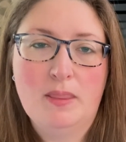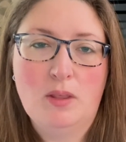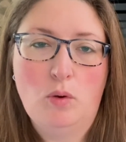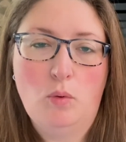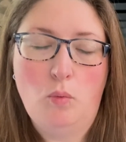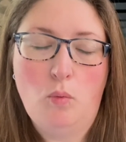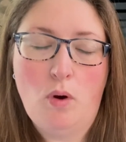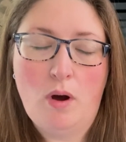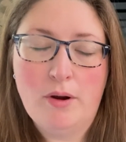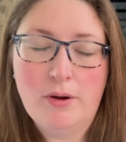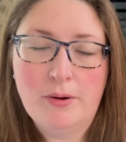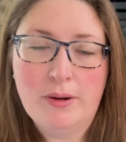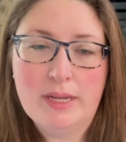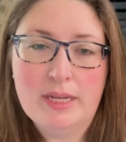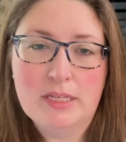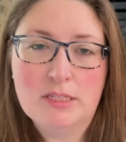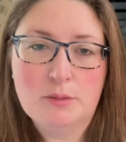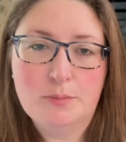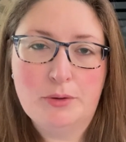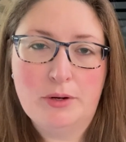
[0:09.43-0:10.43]
Watering
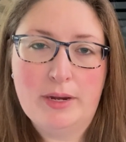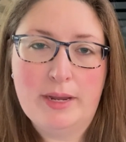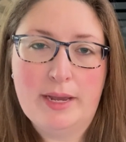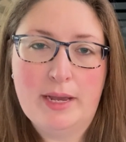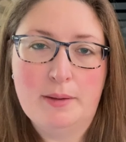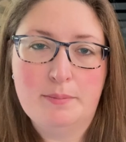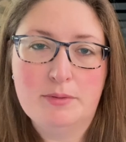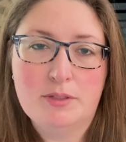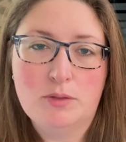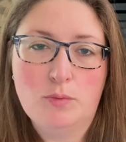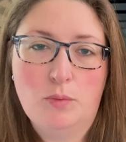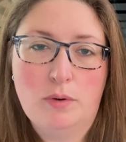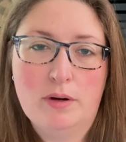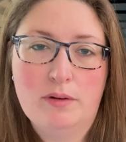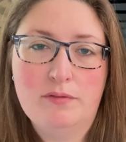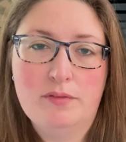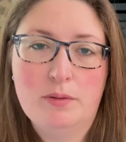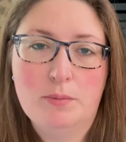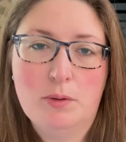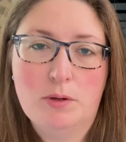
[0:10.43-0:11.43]
is perhaps one
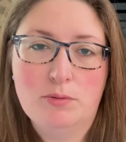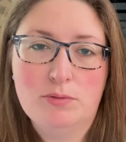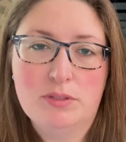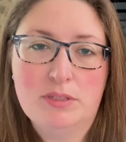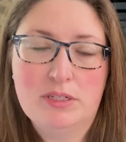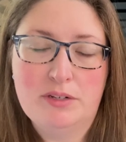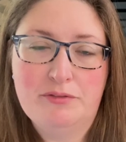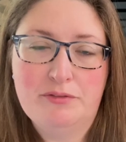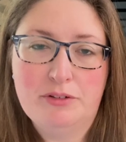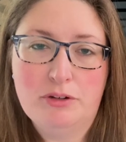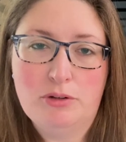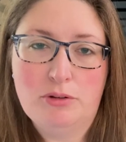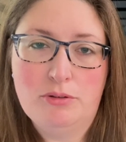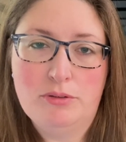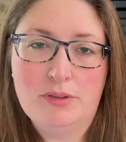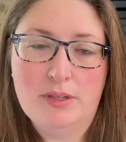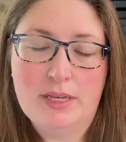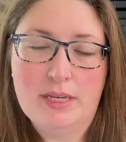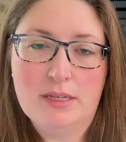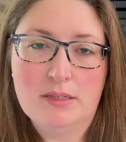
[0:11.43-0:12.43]
of the most difficult
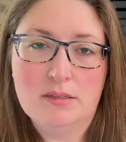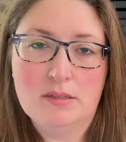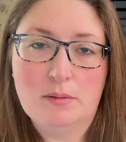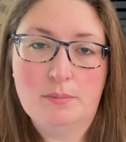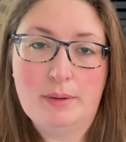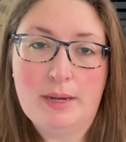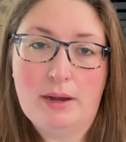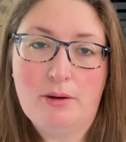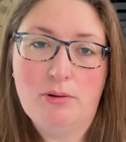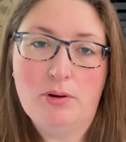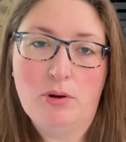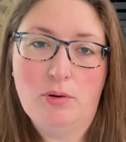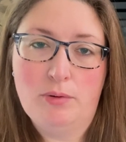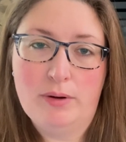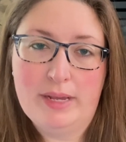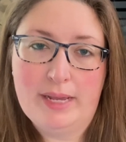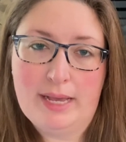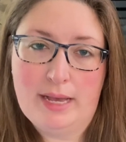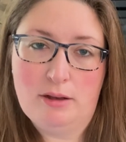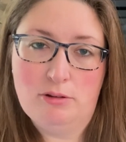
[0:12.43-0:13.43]
things about
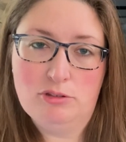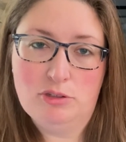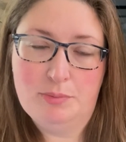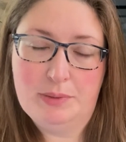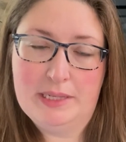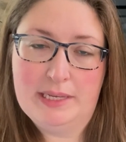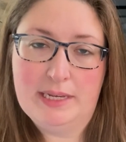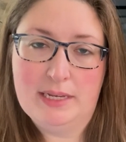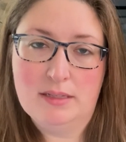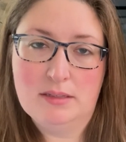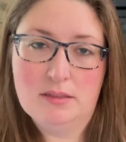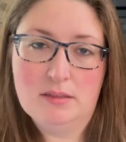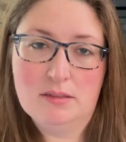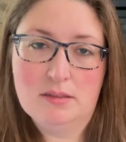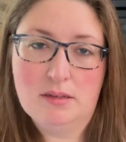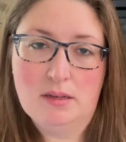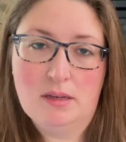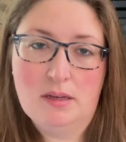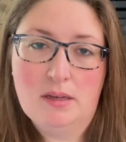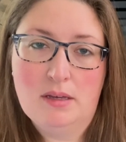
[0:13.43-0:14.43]
owning houseplants,
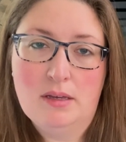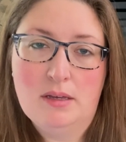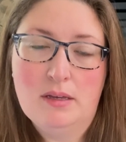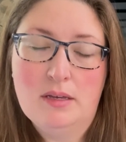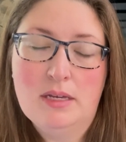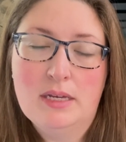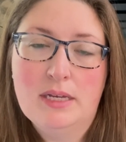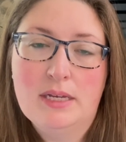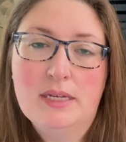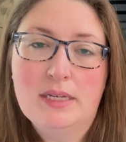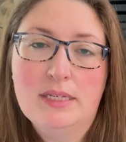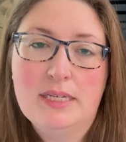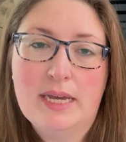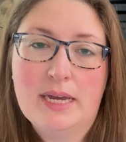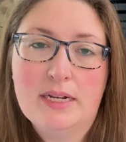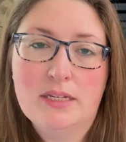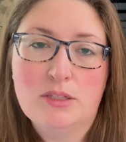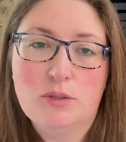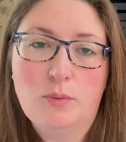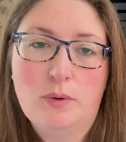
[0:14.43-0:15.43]
yet
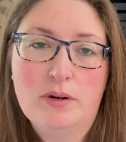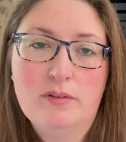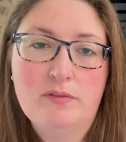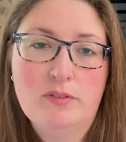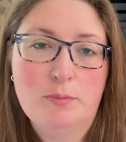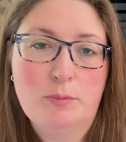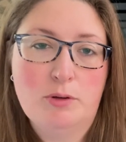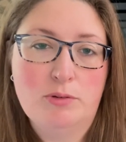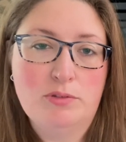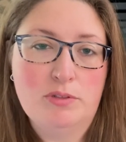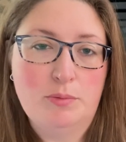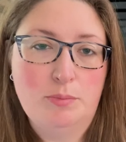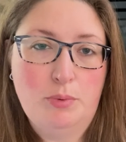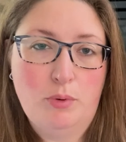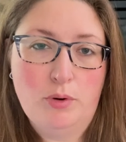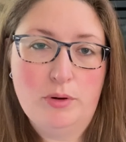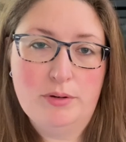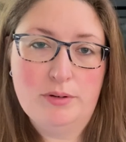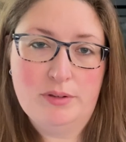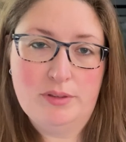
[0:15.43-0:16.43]
it's one of the most
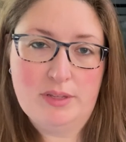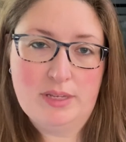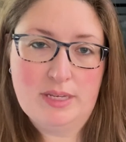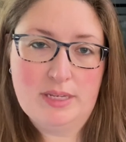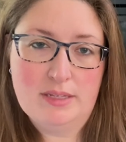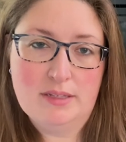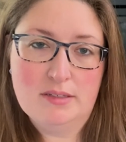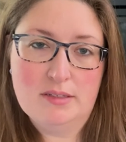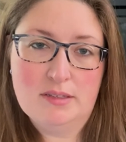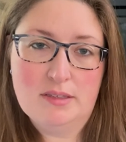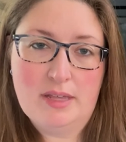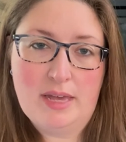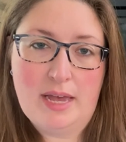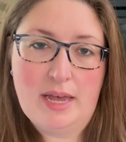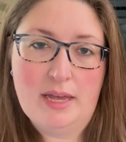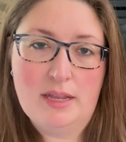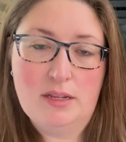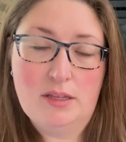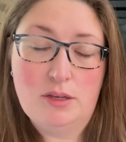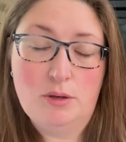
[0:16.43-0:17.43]
important things
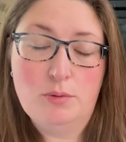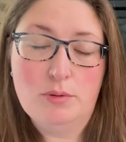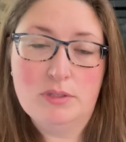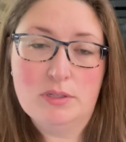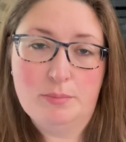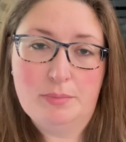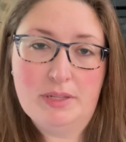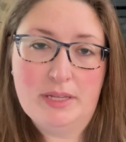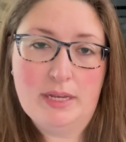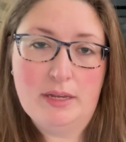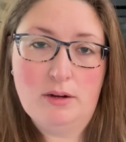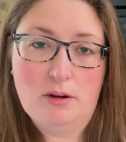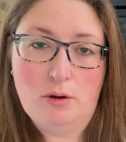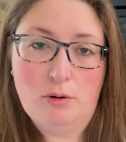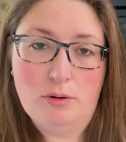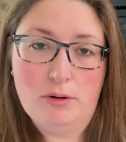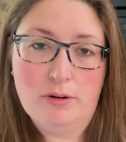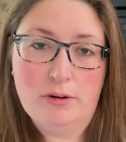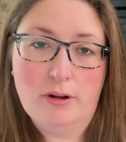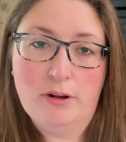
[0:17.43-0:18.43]
that you as a plant
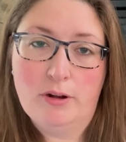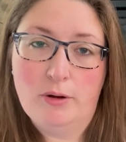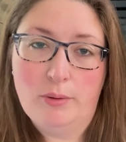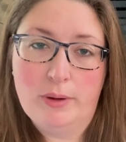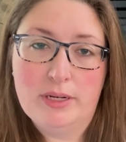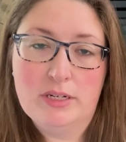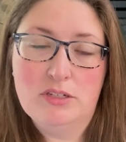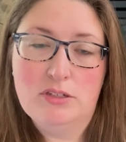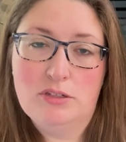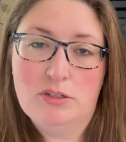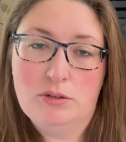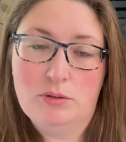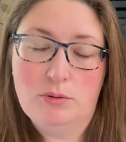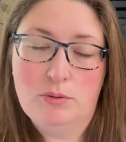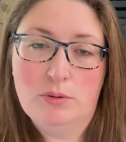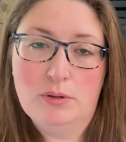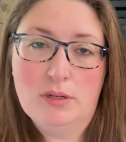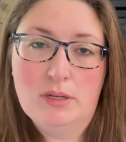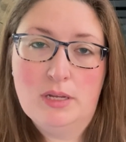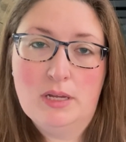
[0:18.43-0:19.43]
owner are going to
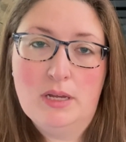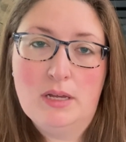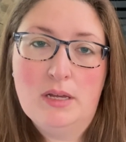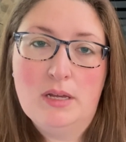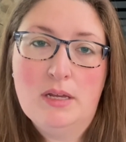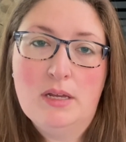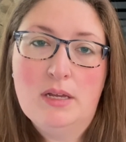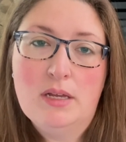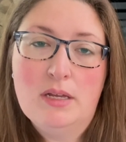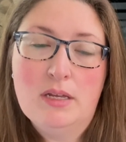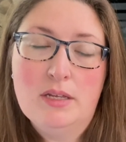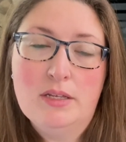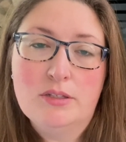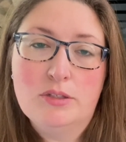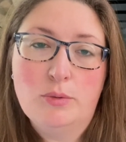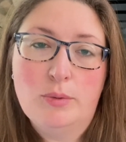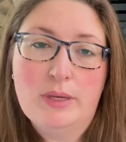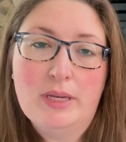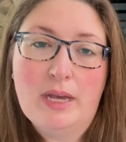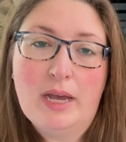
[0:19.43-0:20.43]
do.
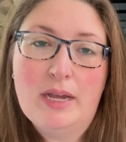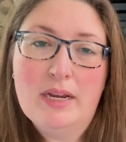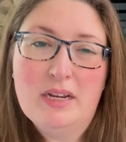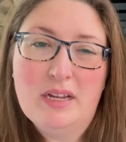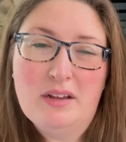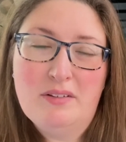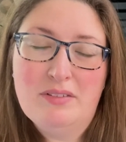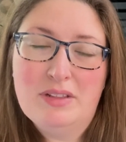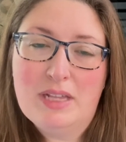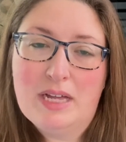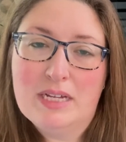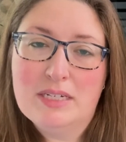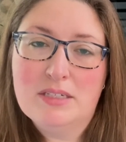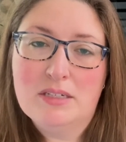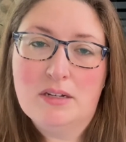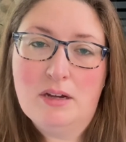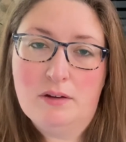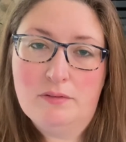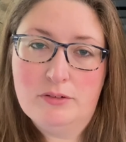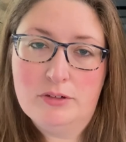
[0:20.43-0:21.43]
So we kind of have a lot to
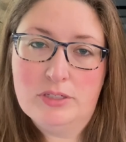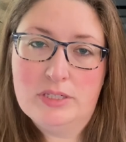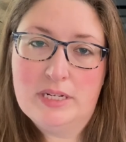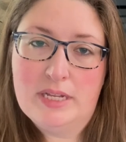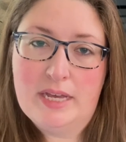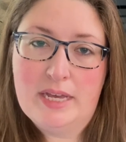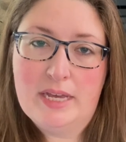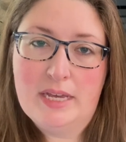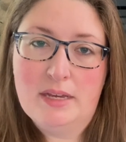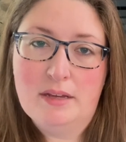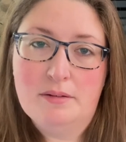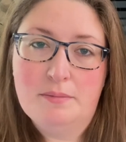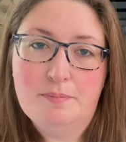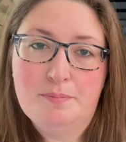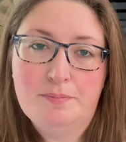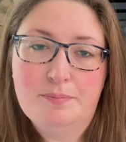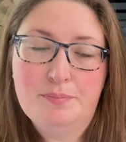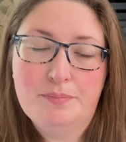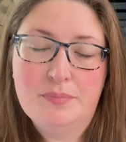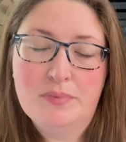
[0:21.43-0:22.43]
cover today.
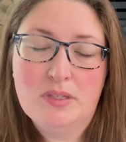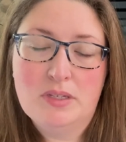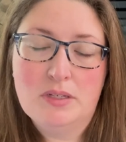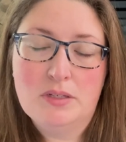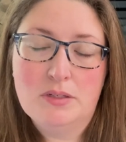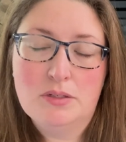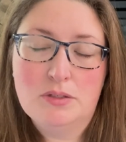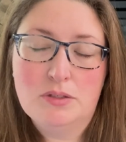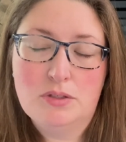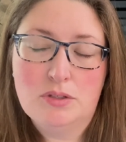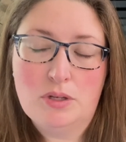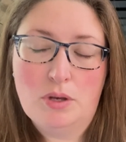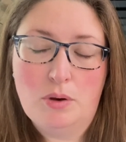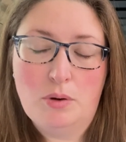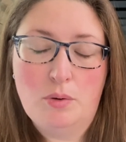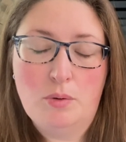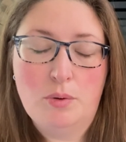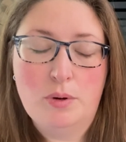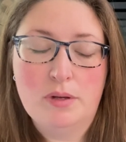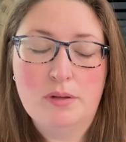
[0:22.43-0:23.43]

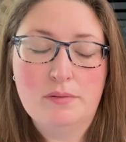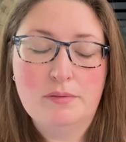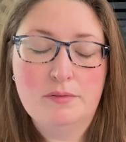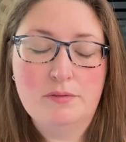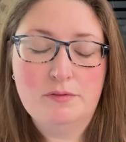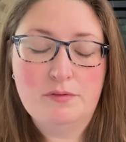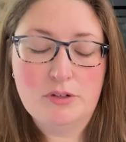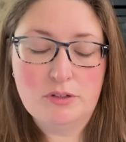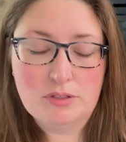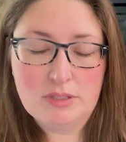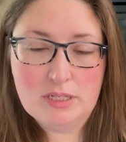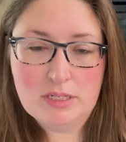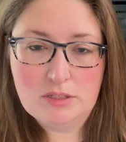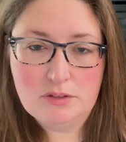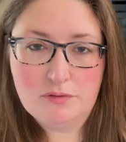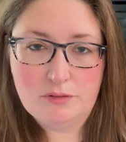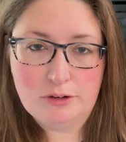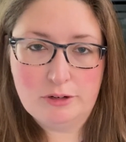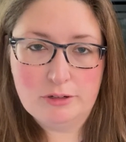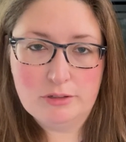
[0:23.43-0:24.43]
So first things
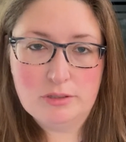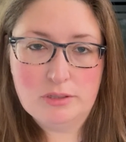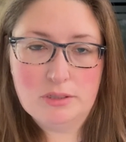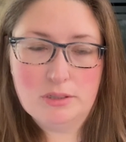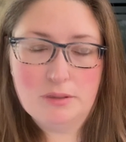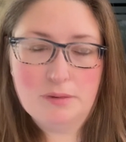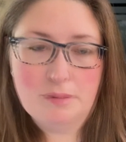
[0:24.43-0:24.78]
first,